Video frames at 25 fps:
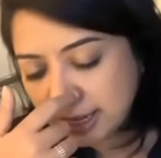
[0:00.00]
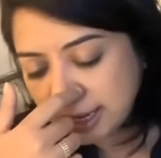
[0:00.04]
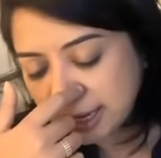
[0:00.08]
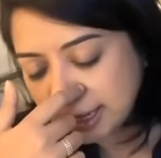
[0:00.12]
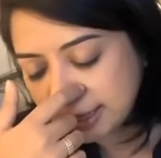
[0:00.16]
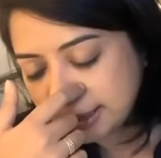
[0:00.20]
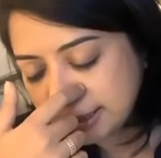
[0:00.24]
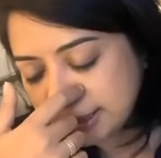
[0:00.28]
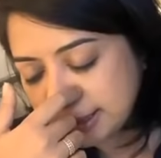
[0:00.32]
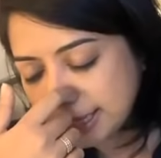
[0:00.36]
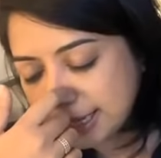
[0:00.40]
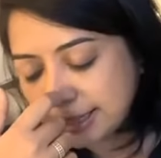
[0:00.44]

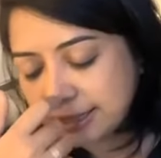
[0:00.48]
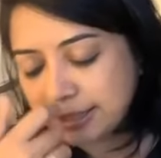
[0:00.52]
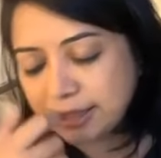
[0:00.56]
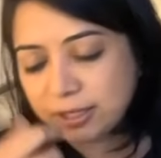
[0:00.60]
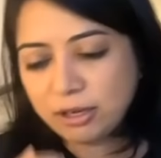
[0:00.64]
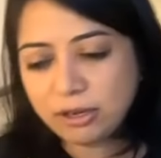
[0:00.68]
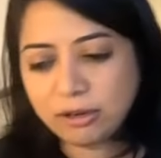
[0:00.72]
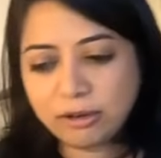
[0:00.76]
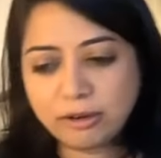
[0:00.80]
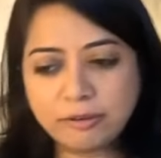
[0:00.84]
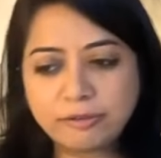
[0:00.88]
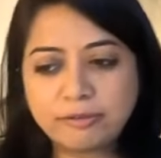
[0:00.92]
And the
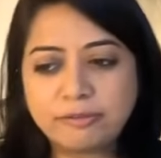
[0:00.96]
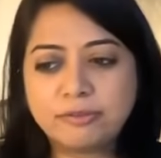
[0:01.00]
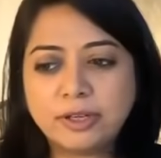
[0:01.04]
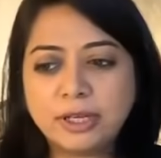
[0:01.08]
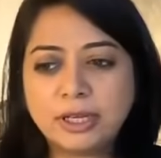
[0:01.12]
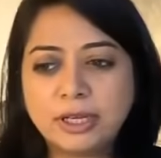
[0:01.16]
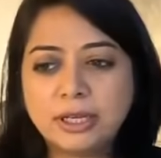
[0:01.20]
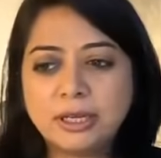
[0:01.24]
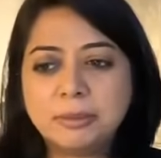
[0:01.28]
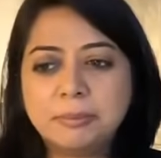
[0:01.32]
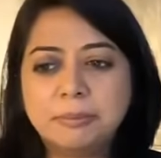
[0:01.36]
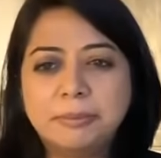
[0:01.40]
idea of
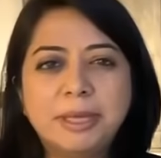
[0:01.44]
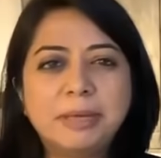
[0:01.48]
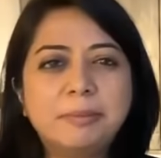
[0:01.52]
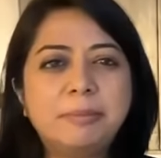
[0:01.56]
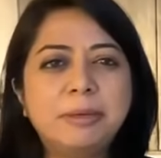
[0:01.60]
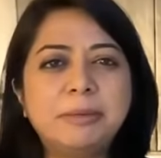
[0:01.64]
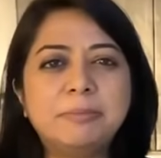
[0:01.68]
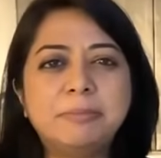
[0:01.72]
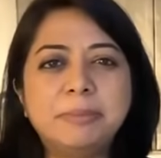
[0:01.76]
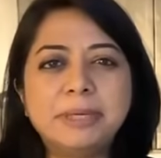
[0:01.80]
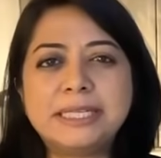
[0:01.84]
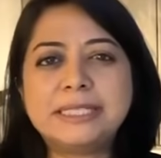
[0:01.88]

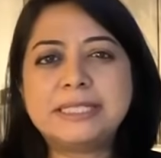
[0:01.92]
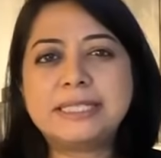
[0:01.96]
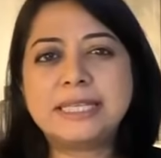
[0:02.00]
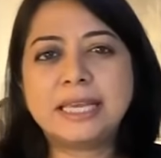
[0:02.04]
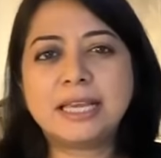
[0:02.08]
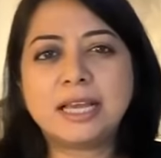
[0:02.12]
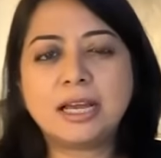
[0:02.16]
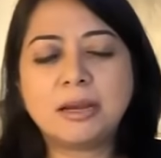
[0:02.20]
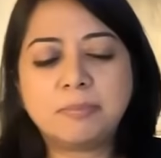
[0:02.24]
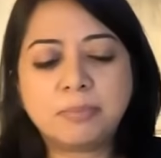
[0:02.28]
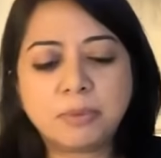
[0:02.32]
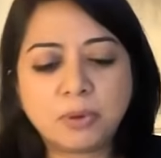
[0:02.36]
maybe
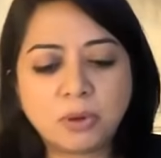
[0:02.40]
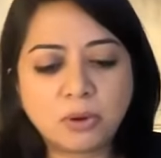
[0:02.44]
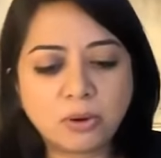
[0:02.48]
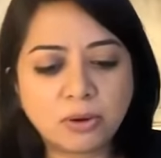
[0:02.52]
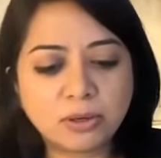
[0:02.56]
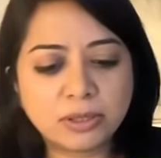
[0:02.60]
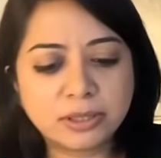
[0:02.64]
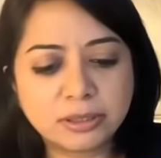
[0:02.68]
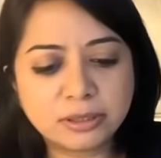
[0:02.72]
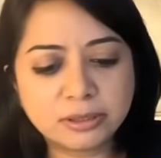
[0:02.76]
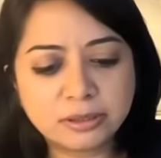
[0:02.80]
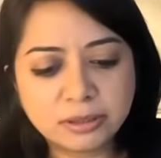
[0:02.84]
mixing up
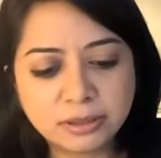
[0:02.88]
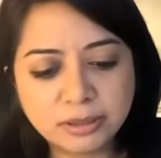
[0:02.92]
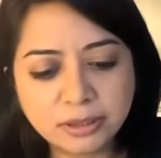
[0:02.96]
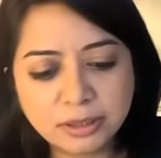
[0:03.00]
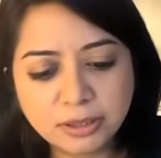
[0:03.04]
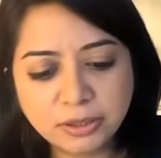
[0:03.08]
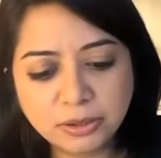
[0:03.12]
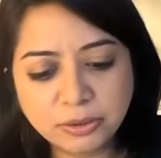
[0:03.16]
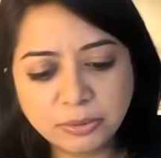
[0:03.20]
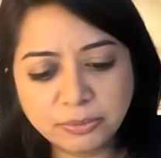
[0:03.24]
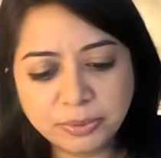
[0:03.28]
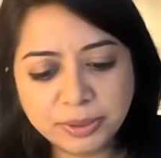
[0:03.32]
honor
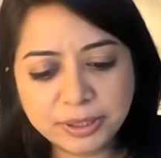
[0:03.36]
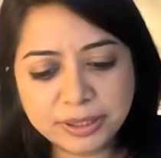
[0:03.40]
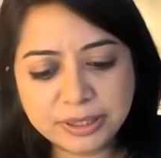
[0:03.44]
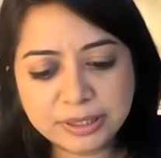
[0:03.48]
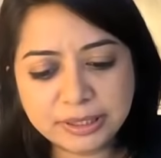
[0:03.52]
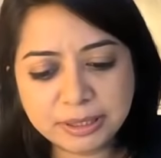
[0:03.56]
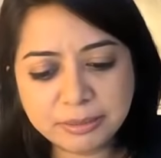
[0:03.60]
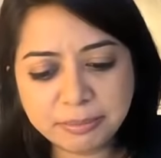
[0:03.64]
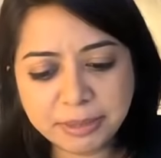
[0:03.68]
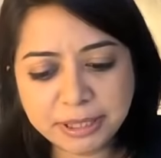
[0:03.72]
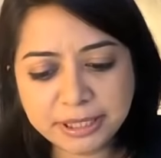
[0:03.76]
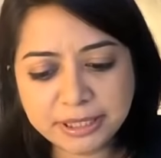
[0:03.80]

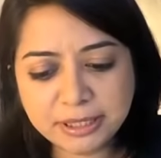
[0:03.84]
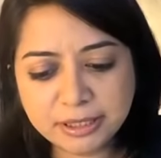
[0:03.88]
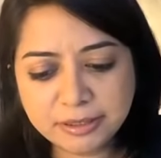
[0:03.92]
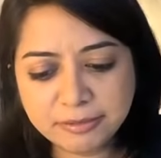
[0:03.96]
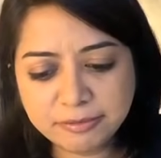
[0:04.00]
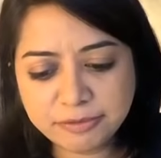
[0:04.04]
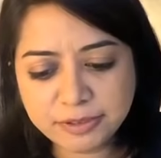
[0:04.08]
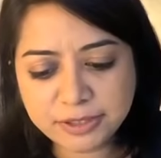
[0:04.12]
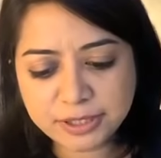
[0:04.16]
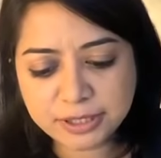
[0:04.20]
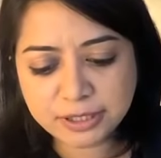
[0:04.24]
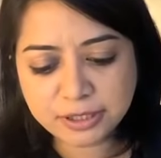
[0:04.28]
with the mental
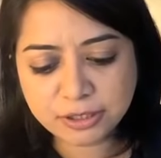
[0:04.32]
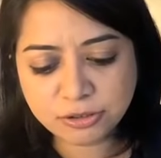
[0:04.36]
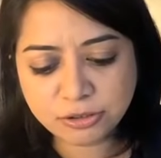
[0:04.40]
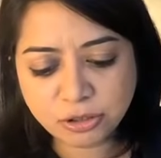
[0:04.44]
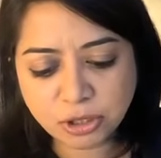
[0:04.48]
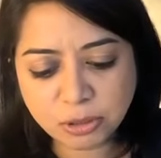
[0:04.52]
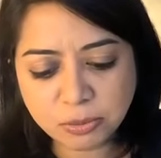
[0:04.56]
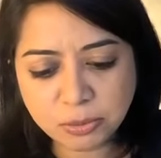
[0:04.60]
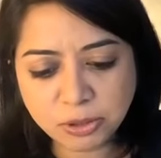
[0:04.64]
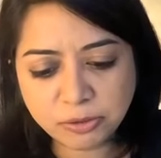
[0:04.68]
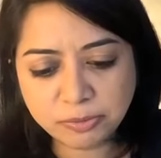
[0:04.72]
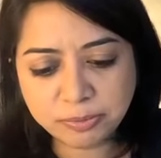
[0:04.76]
and physical
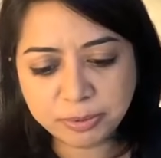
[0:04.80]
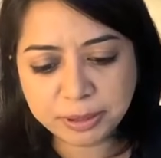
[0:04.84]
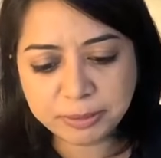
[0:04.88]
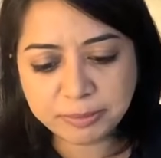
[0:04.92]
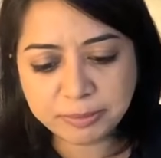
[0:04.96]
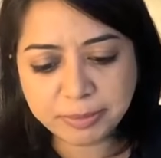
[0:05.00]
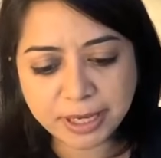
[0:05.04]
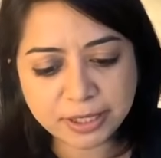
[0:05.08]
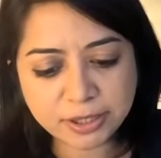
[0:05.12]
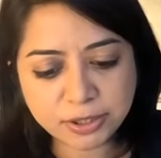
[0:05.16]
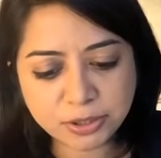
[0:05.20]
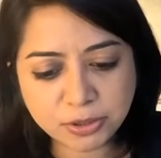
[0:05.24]
trauma of
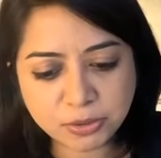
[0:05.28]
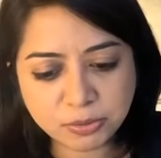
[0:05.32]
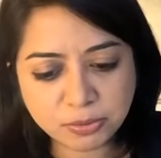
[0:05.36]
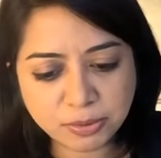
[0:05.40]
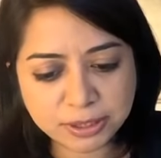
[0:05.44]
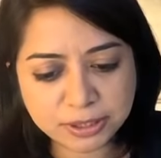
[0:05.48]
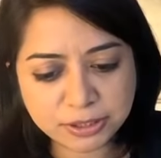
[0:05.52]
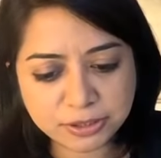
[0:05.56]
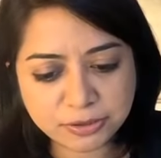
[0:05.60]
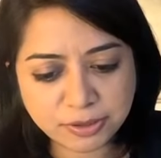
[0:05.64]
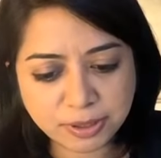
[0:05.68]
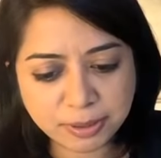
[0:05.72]
being married to
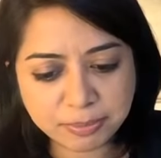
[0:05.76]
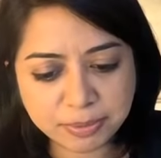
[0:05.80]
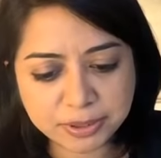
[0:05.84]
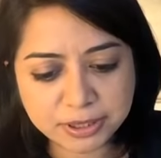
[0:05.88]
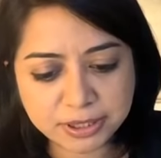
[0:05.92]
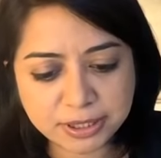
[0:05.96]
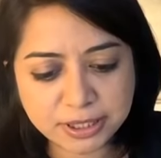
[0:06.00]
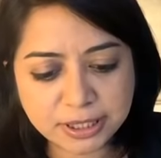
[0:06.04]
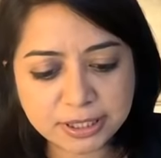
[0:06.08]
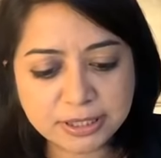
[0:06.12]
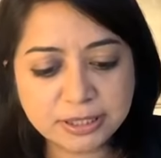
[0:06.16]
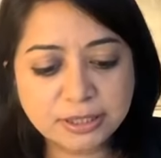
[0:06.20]
one's
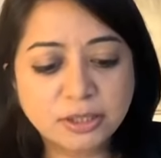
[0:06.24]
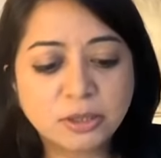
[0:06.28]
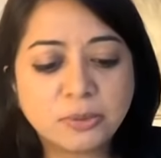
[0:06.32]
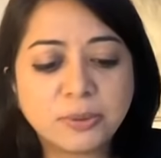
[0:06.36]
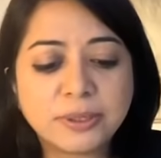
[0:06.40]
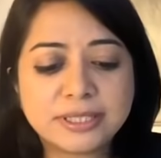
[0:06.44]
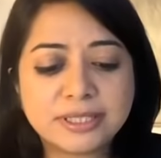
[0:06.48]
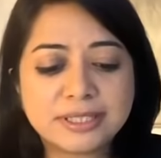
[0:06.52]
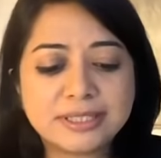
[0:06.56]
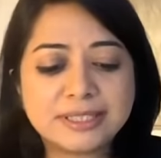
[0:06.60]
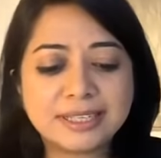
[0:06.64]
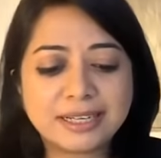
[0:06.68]
rapist? These are the
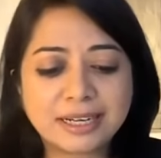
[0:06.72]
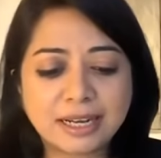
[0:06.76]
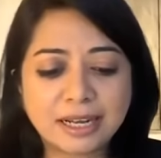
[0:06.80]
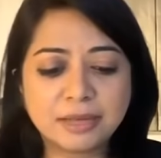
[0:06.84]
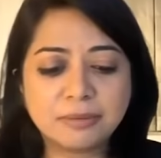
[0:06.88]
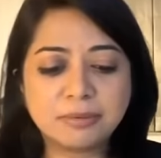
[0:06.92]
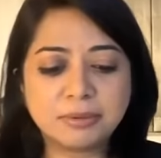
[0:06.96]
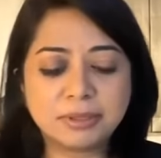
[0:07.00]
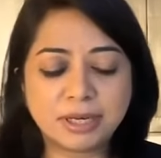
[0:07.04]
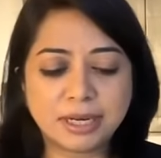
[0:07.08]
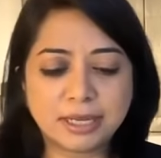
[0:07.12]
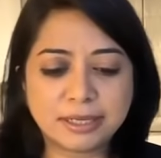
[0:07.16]
questions that
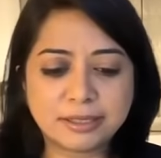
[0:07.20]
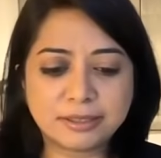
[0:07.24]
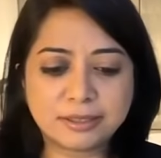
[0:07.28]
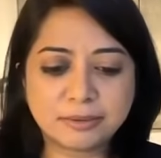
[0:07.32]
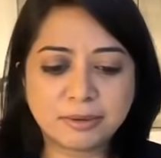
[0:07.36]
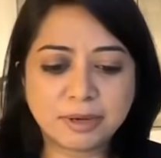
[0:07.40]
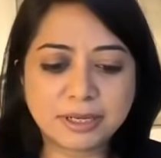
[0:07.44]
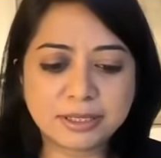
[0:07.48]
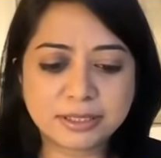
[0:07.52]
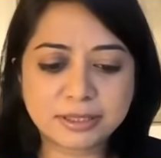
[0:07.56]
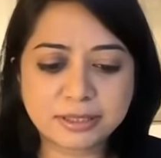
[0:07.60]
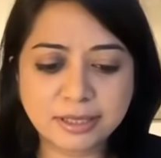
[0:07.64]
I would like
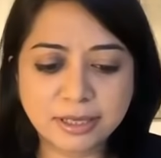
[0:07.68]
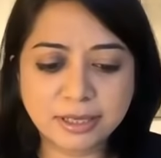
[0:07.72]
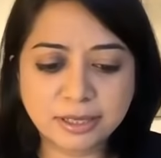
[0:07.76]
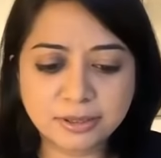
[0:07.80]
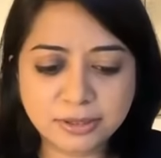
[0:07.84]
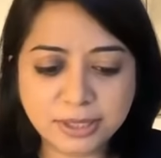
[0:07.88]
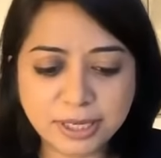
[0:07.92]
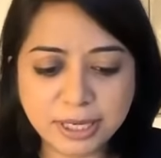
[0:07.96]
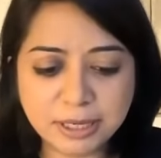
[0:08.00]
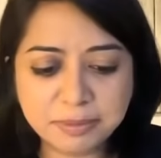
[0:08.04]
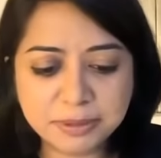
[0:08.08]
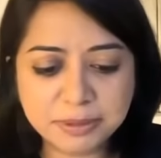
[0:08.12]
to ask now.
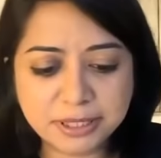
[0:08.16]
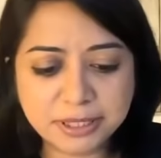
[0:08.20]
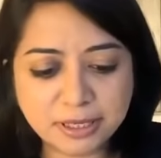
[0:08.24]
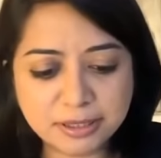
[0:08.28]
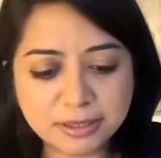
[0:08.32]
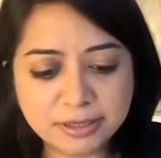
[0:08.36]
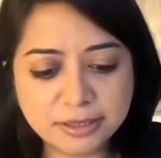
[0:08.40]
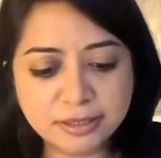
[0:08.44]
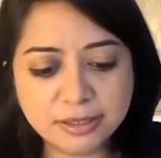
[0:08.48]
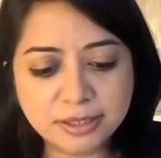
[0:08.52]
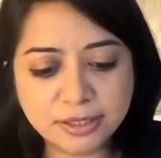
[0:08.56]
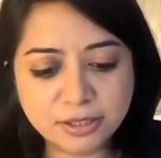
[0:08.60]
To help us
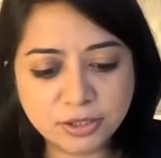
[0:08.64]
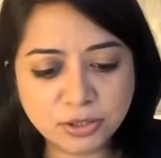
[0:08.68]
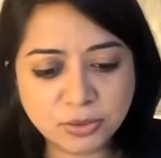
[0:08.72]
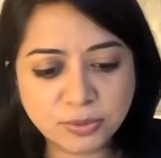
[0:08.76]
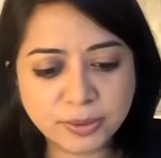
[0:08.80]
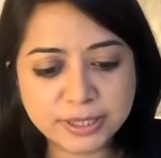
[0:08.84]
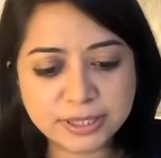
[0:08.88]
answer these